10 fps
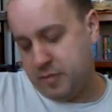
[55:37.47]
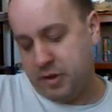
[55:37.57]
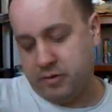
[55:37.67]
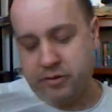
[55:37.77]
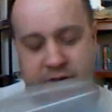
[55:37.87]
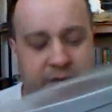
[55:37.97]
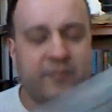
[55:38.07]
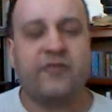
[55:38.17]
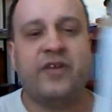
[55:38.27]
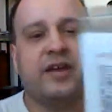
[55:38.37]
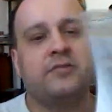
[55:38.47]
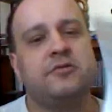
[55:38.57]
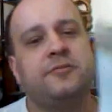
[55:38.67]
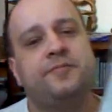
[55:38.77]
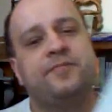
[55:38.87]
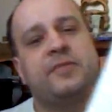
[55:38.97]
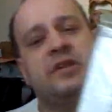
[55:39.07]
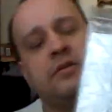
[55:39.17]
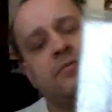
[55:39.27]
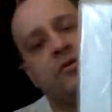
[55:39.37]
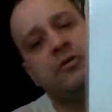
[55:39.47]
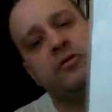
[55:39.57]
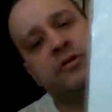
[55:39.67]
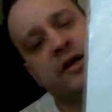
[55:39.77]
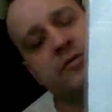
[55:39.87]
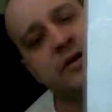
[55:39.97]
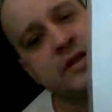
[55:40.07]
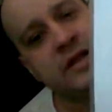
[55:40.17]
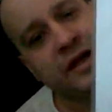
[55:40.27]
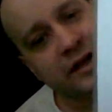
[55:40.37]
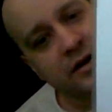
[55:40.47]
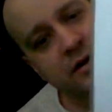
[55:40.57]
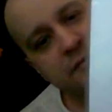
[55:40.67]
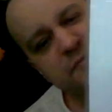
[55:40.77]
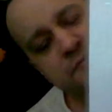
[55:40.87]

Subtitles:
Paragon Sound. This is what it'll look like when it's done.